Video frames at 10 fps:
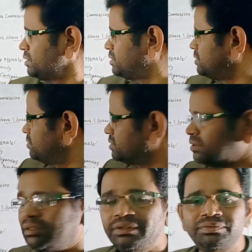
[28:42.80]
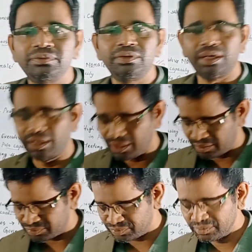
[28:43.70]
situation, if you will
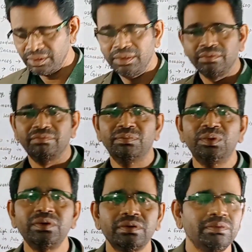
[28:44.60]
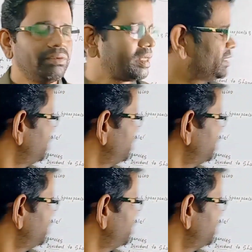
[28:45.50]
have more working